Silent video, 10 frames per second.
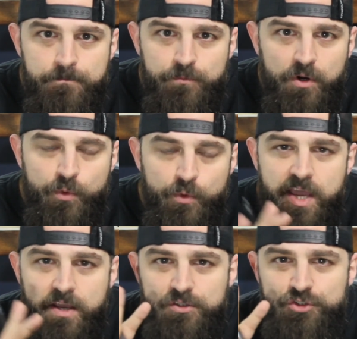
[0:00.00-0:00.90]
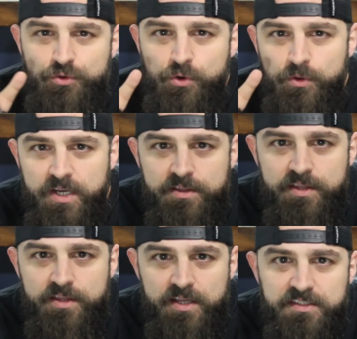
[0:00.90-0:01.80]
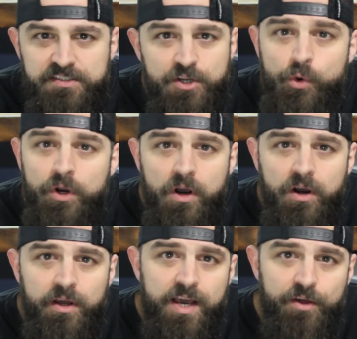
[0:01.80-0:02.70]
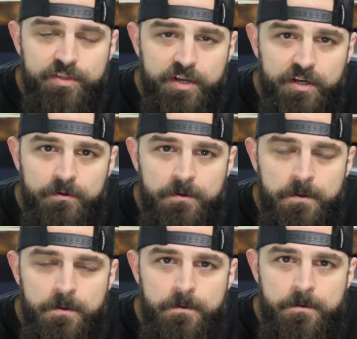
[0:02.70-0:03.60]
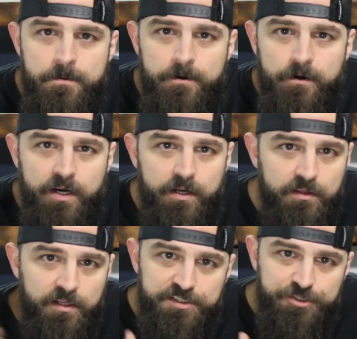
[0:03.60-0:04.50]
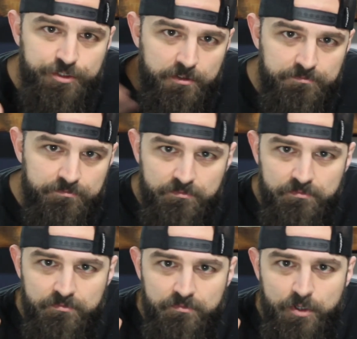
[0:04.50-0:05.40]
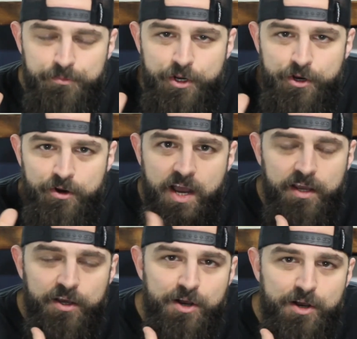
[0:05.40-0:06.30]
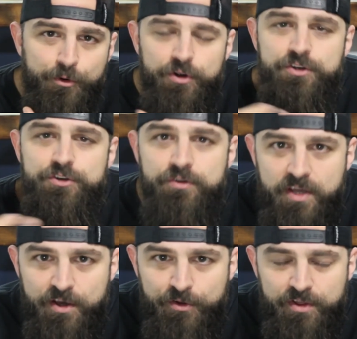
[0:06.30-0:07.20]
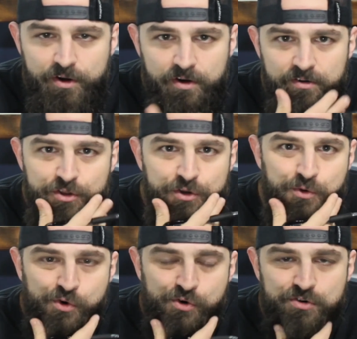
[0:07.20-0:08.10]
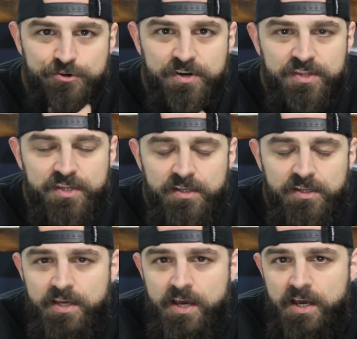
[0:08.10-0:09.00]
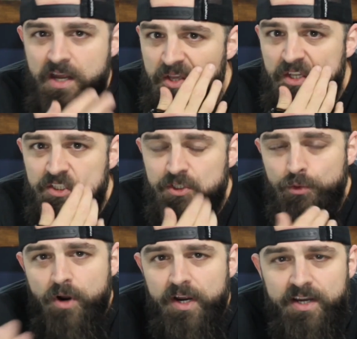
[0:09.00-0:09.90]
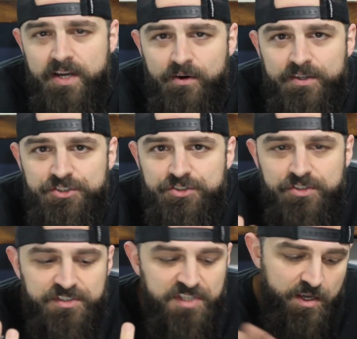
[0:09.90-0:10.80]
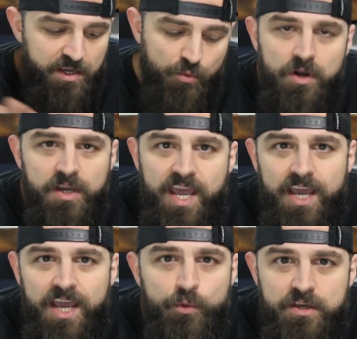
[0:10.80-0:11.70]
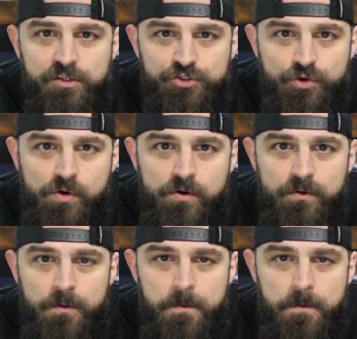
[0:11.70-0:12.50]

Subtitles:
All right, we can't control anything that's going on out there, right? Unless you're up there high up or in you're in the healthcare, world or anything like that. So right now, it's just, hey, what can we control?